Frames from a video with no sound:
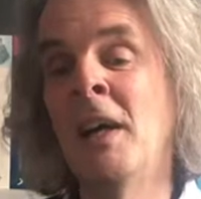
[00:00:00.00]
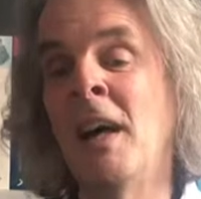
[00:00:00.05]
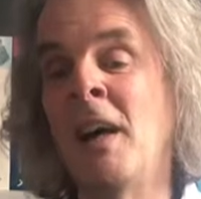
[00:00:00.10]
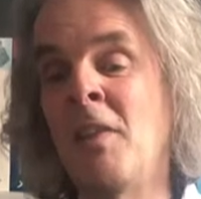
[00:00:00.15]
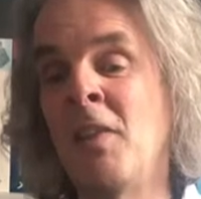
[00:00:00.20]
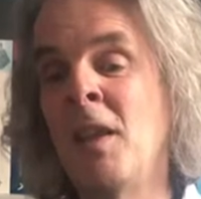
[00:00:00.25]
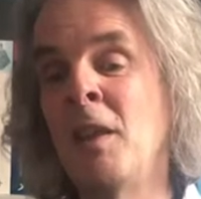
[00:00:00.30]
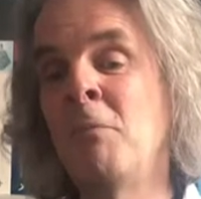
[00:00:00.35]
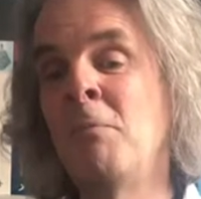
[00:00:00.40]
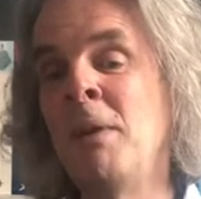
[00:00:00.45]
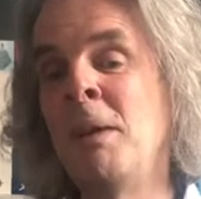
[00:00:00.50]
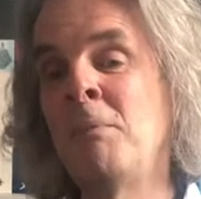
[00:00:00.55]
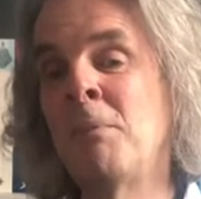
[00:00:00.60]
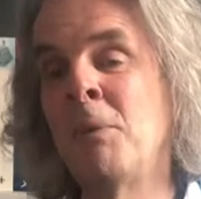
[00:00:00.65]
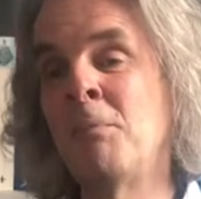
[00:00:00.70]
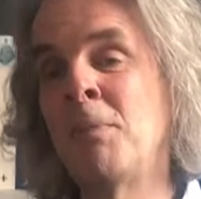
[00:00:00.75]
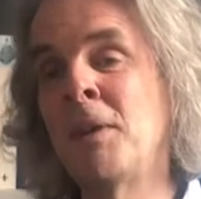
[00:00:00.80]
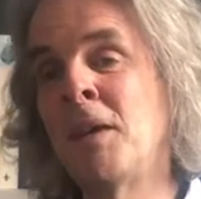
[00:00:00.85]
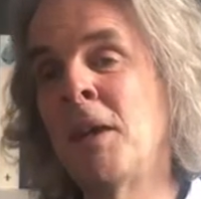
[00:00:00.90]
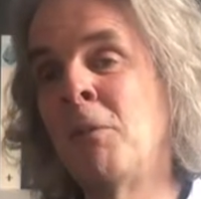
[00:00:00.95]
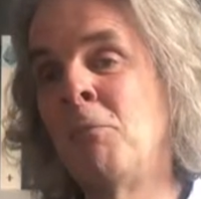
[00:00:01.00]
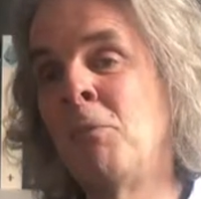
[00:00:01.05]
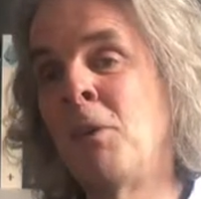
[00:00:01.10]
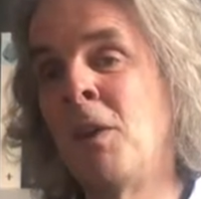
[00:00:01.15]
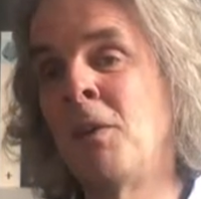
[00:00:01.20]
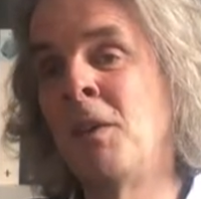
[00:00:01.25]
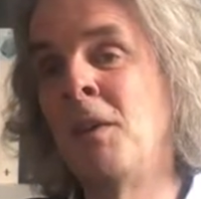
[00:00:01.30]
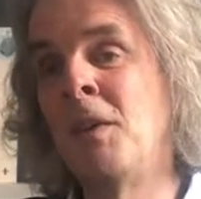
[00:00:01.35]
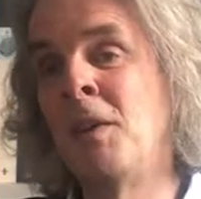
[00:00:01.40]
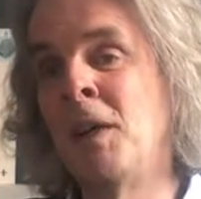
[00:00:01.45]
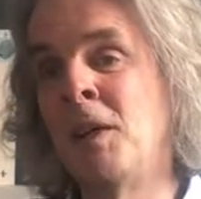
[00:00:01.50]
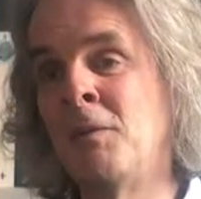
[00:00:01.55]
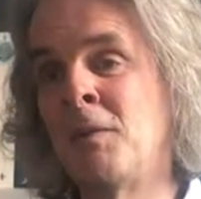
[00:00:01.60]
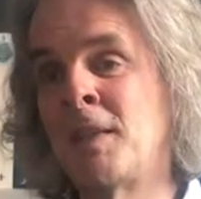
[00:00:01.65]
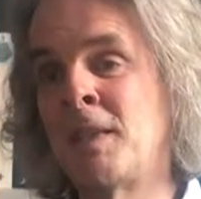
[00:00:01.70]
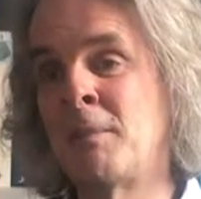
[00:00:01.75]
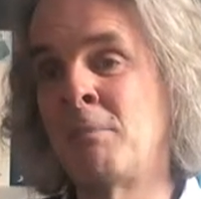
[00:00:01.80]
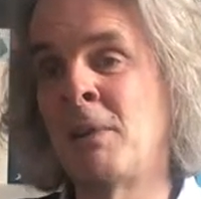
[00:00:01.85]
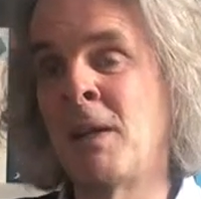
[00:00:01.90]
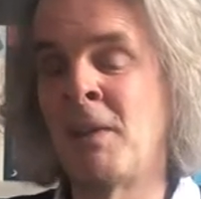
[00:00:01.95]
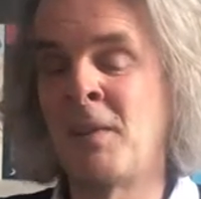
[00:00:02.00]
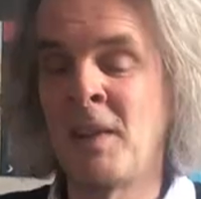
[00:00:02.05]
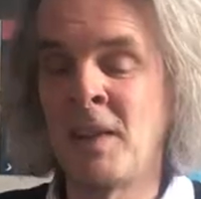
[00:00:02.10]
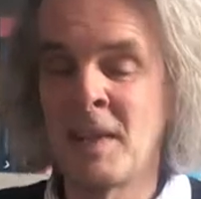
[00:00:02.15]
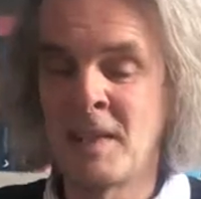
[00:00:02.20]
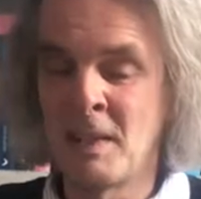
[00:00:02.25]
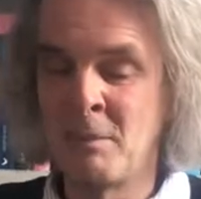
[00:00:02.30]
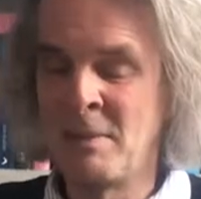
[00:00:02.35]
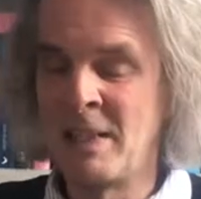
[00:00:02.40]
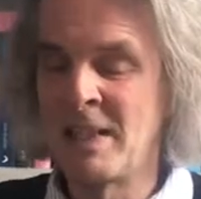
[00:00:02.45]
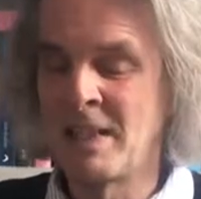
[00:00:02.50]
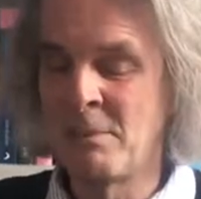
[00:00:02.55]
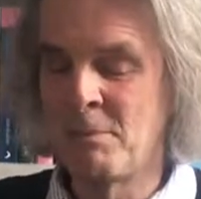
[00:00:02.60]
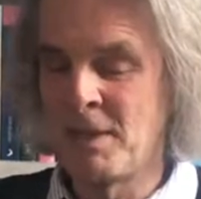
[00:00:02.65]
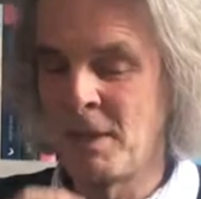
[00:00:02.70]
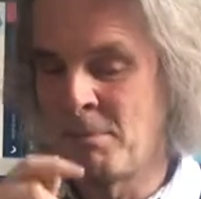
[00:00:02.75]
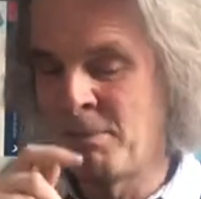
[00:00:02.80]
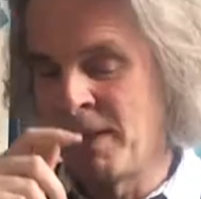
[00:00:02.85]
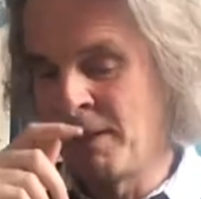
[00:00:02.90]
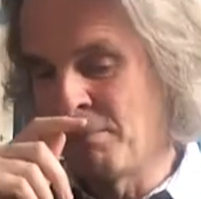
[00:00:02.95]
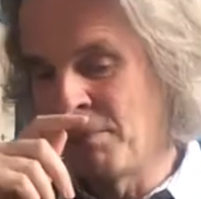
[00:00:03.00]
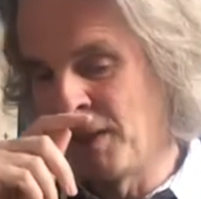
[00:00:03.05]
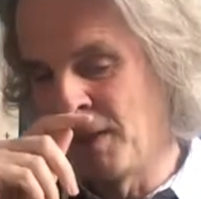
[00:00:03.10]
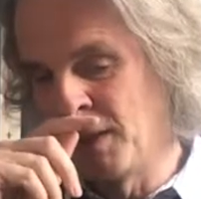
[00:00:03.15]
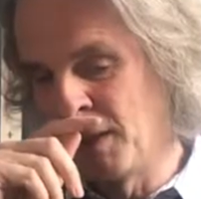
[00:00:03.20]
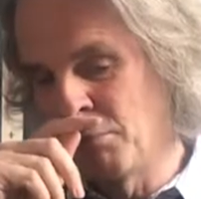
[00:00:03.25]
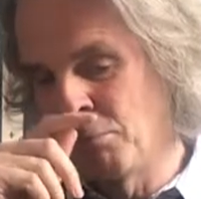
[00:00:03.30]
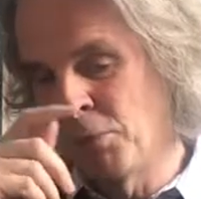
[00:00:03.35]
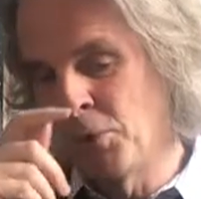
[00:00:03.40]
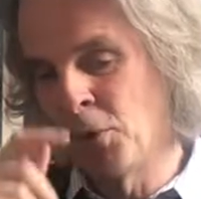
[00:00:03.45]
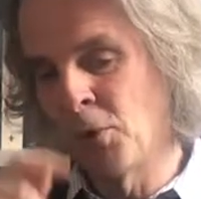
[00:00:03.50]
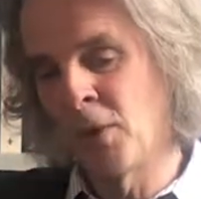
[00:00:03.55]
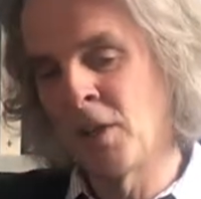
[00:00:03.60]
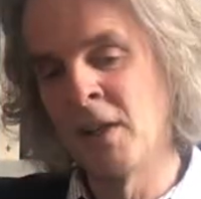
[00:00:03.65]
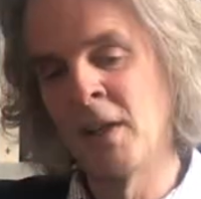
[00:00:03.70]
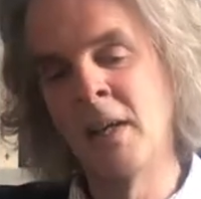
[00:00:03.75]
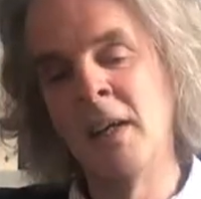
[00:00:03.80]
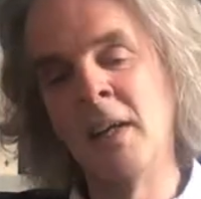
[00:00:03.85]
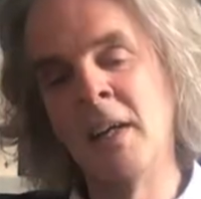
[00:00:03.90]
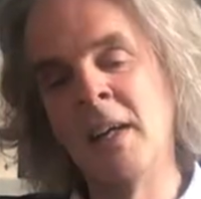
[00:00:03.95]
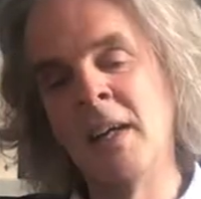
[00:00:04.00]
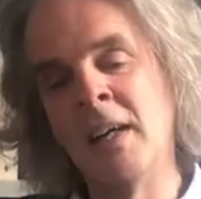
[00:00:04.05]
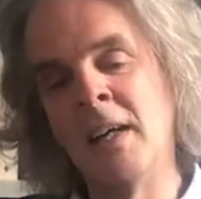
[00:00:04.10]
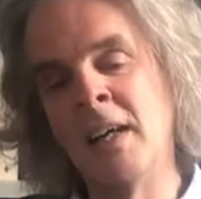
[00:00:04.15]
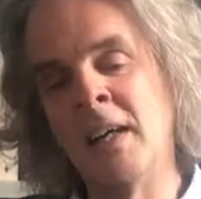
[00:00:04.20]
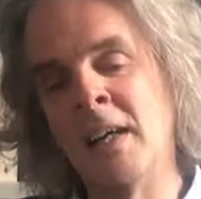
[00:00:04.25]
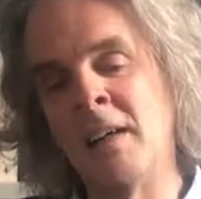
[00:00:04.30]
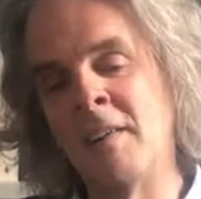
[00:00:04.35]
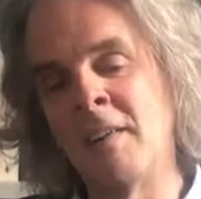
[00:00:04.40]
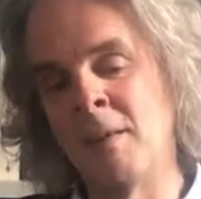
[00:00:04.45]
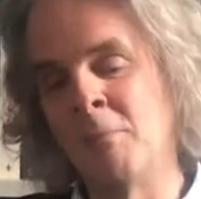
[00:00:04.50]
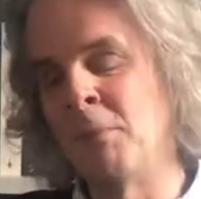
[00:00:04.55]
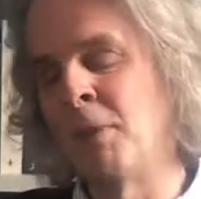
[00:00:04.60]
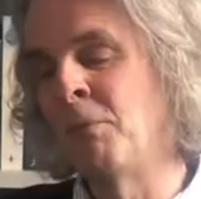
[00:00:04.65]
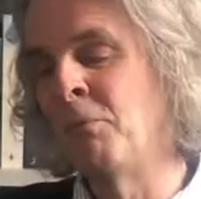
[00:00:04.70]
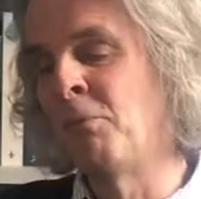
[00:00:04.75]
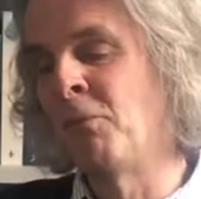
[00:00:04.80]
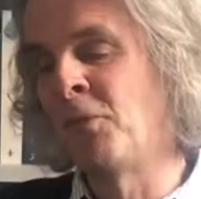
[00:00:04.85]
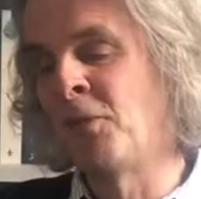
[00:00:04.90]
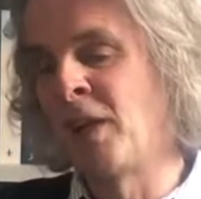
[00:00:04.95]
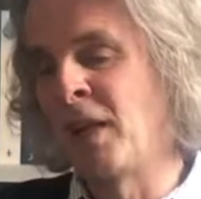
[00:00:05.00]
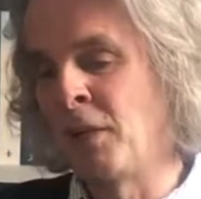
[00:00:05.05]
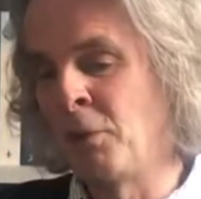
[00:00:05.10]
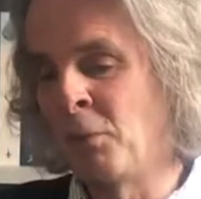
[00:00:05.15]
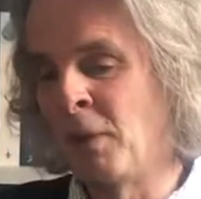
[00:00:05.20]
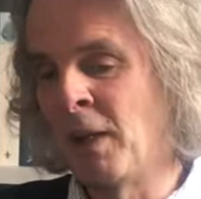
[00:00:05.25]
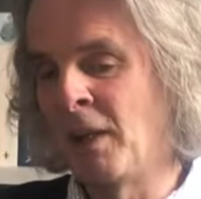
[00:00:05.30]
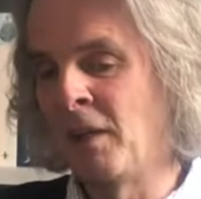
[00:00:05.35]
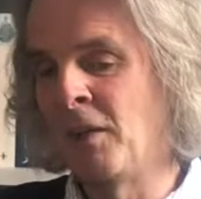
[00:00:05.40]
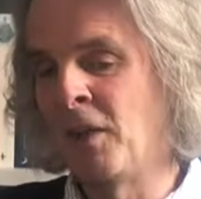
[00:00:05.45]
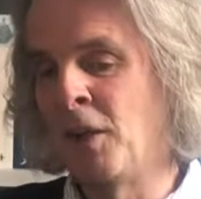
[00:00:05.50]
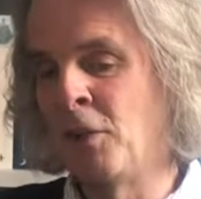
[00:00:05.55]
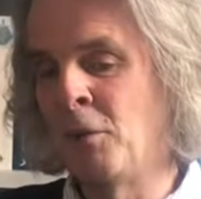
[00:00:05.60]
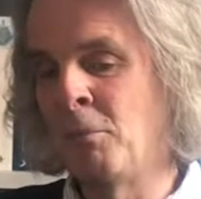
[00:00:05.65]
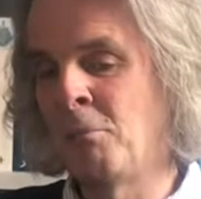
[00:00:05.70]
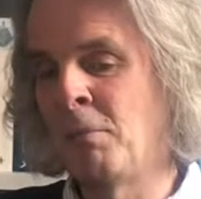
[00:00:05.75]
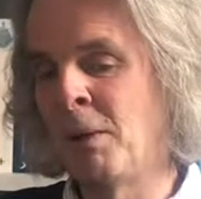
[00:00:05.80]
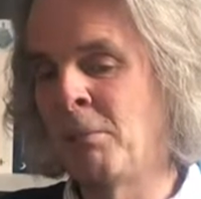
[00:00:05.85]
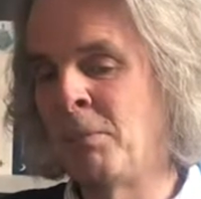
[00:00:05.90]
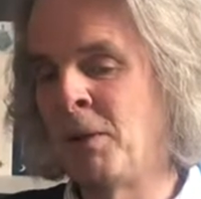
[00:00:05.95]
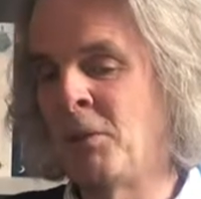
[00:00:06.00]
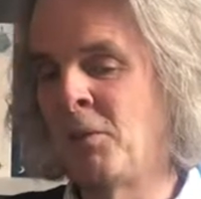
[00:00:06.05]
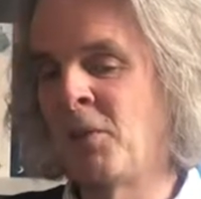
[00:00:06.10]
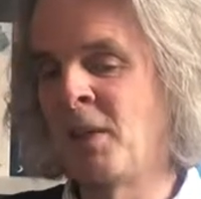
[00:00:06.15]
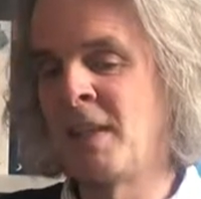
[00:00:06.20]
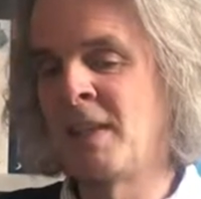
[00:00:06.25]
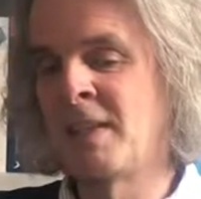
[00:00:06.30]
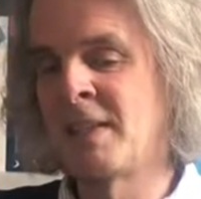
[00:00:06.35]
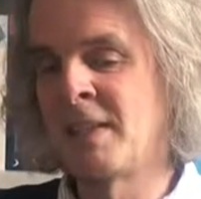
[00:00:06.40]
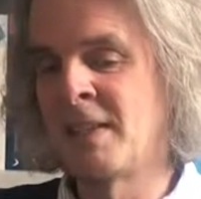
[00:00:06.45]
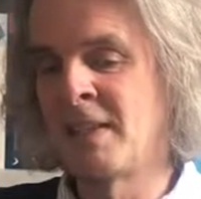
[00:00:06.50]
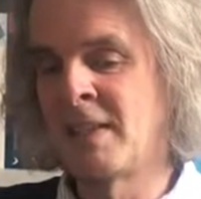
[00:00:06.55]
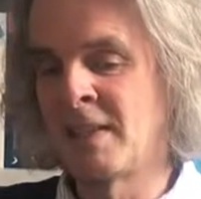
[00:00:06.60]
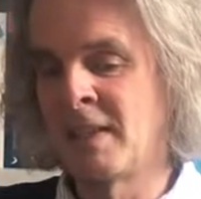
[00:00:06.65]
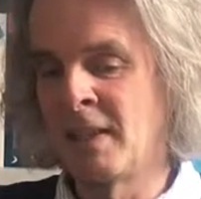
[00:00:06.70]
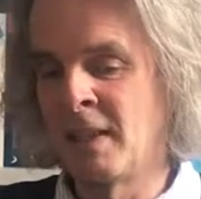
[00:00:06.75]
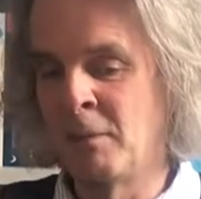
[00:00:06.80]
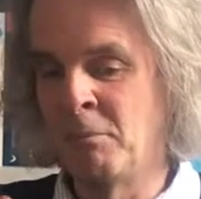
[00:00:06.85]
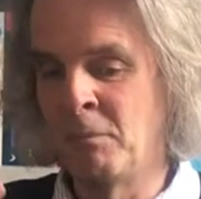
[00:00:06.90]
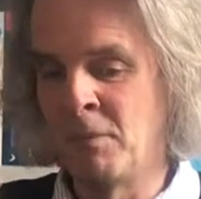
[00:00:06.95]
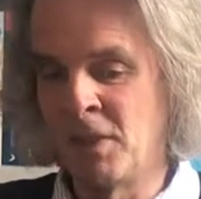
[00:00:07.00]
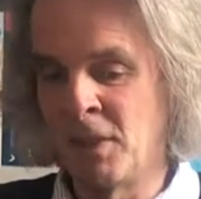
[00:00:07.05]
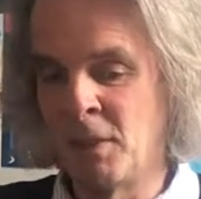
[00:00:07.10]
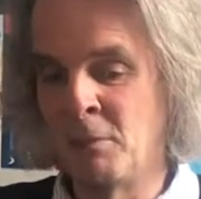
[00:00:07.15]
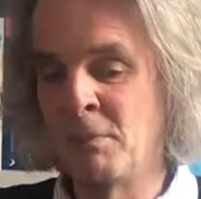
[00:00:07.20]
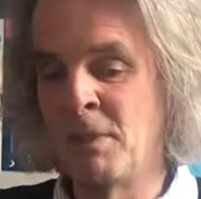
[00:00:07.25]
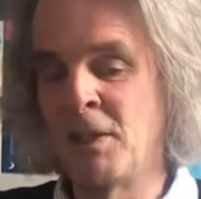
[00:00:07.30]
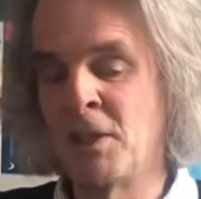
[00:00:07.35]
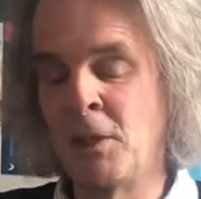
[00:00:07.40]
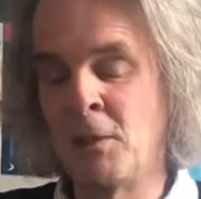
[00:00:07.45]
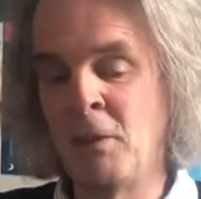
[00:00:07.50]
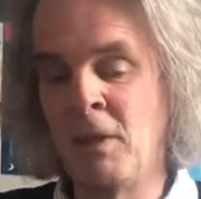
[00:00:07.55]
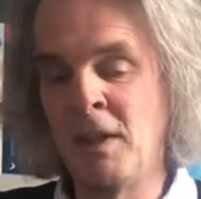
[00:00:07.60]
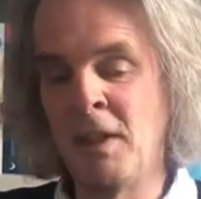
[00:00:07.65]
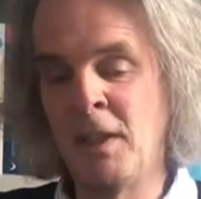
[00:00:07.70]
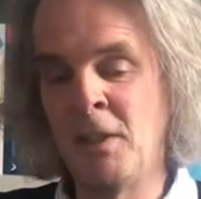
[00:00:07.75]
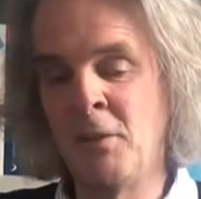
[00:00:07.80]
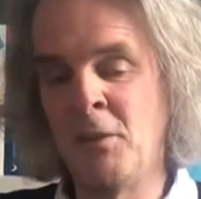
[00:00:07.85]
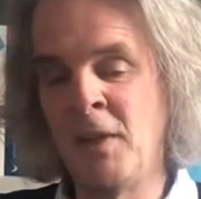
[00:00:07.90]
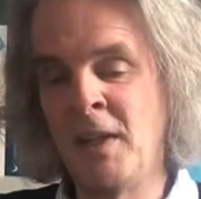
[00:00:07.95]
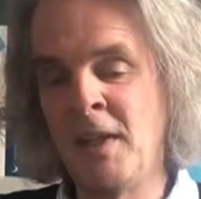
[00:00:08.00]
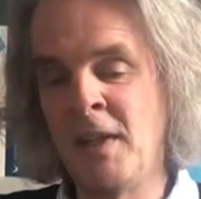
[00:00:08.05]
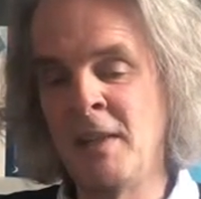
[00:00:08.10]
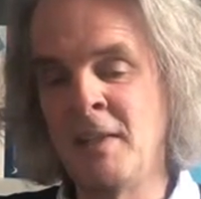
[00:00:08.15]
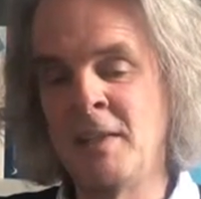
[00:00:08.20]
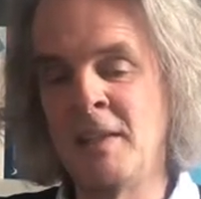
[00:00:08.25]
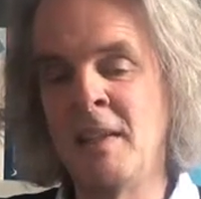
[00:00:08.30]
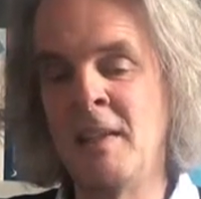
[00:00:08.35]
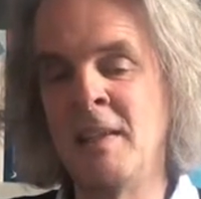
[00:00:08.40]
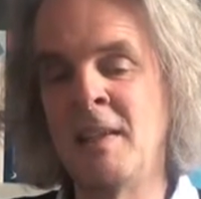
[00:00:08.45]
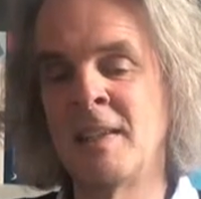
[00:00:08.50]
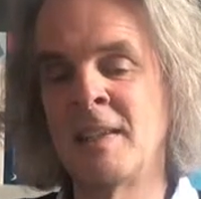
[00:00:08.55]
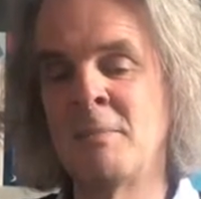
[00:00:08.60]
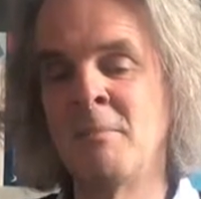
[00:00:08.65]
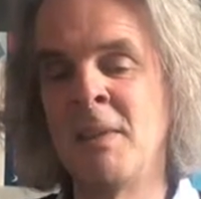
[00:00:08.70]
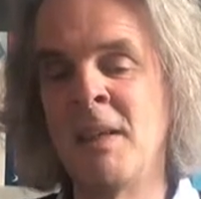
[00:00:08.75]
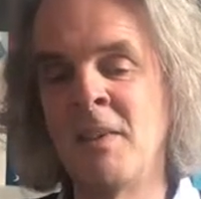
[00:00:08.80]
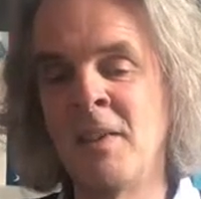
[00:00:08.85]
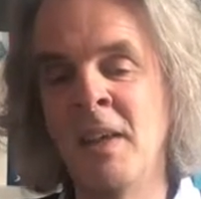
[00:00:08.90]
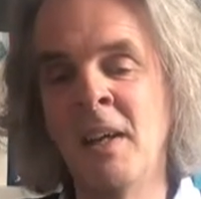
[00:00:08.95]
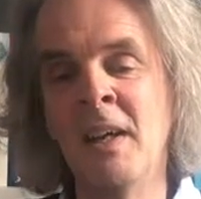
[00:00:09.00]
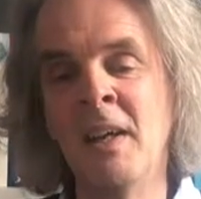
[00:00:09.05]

I think people have become rather nervous about that. I mean, some of the people in the book, uh, some of them fairly well-known public faces, um, Dermot O'Leary, Delia Smith,